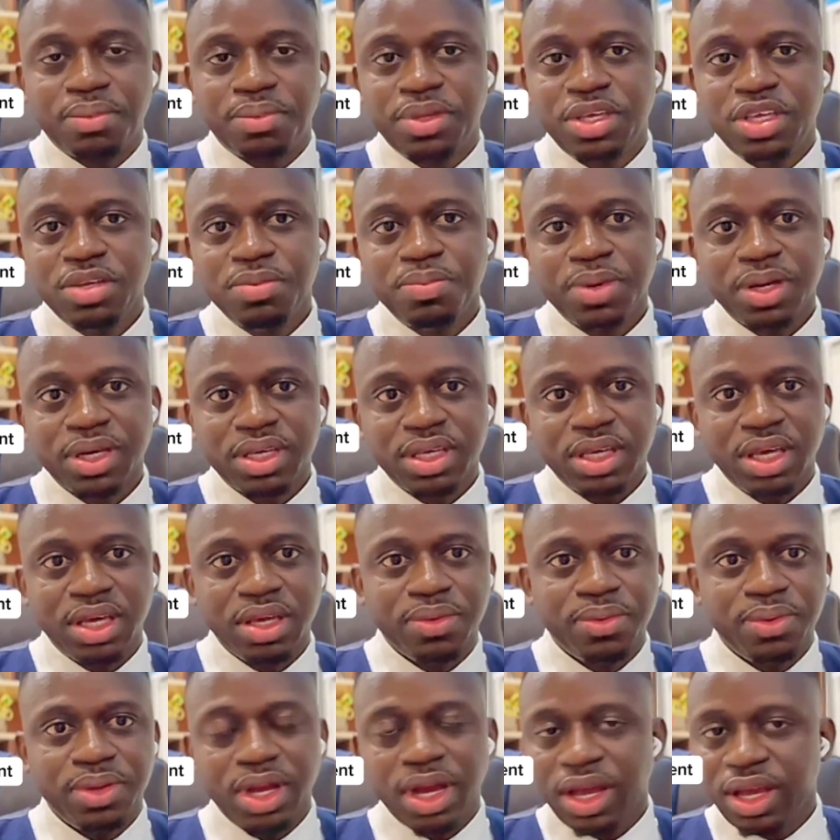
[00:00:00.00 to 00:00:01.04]
Quebec
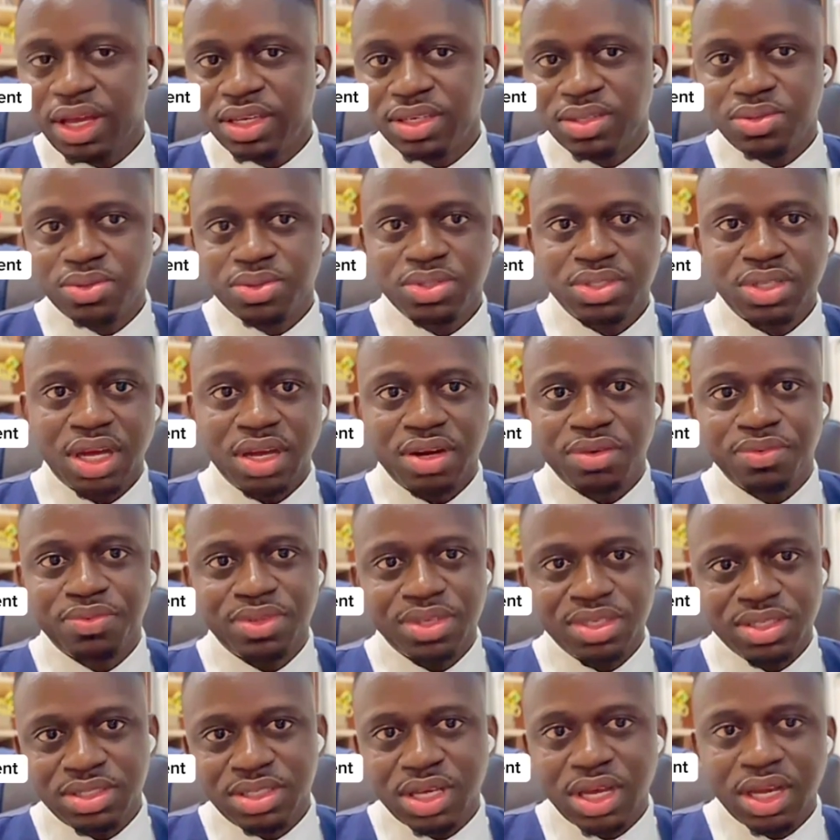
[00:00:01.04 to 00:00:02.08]
area and those kind of
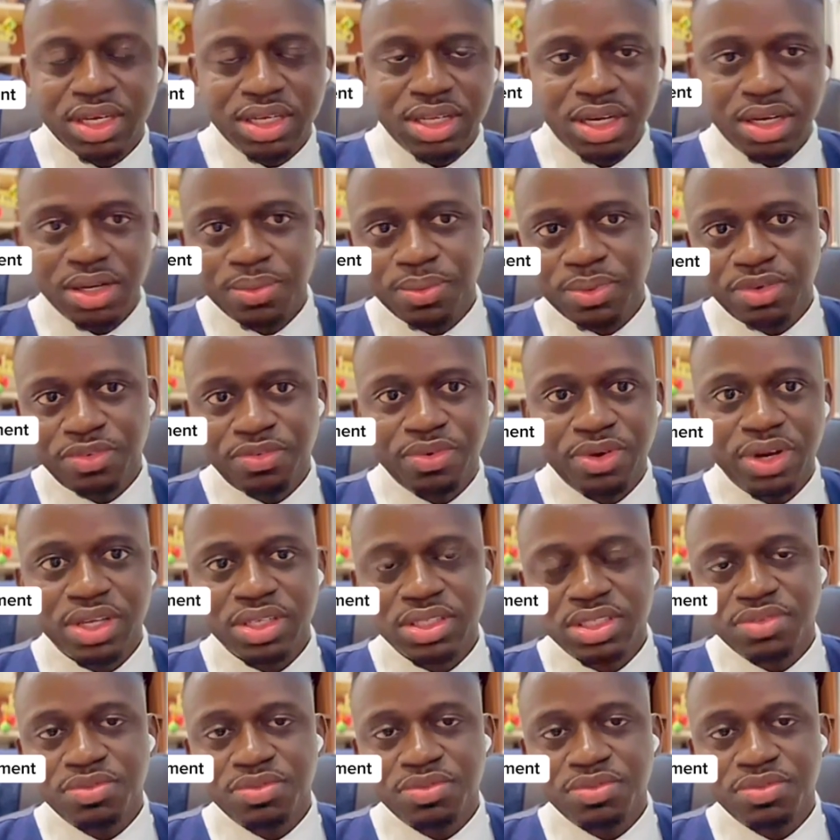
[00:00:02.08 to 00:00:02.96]
things, they are dealing with French.